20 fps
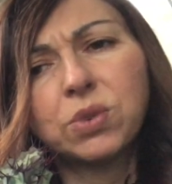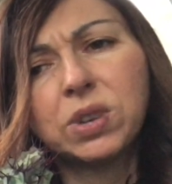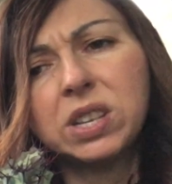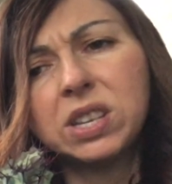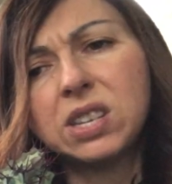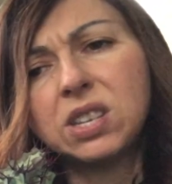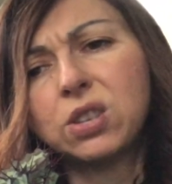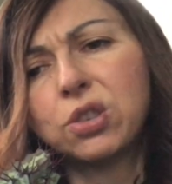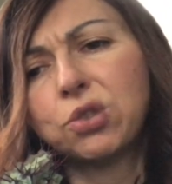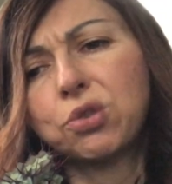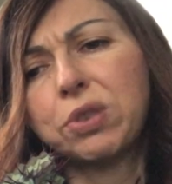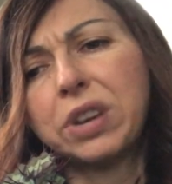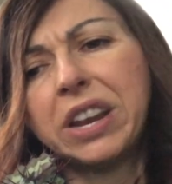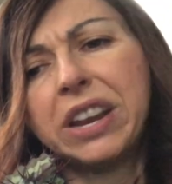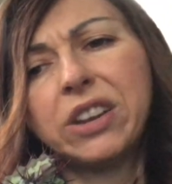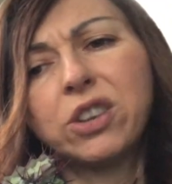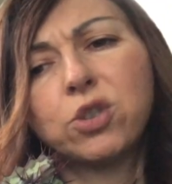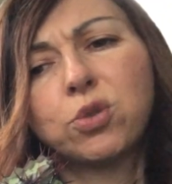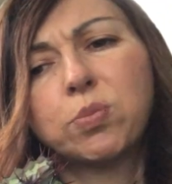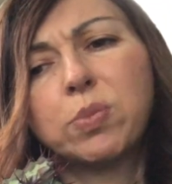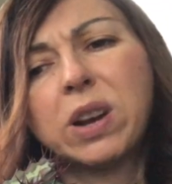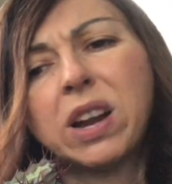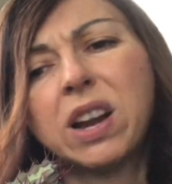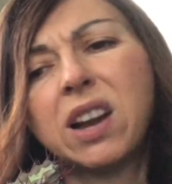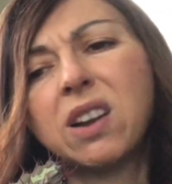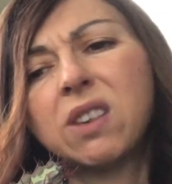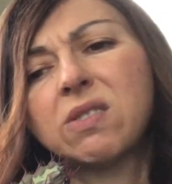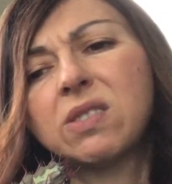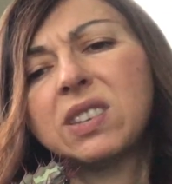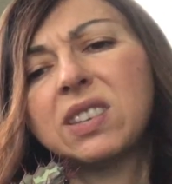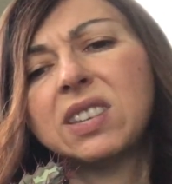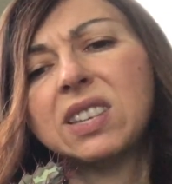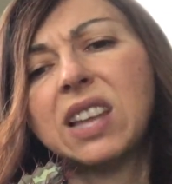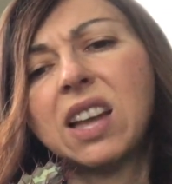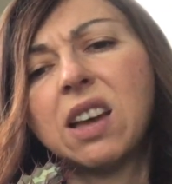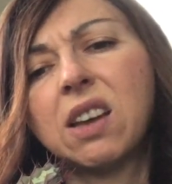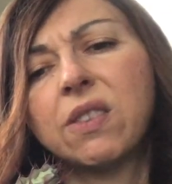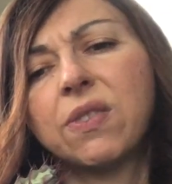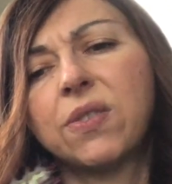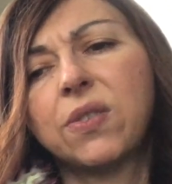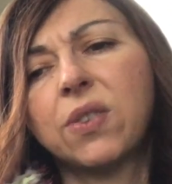really strange brown stuff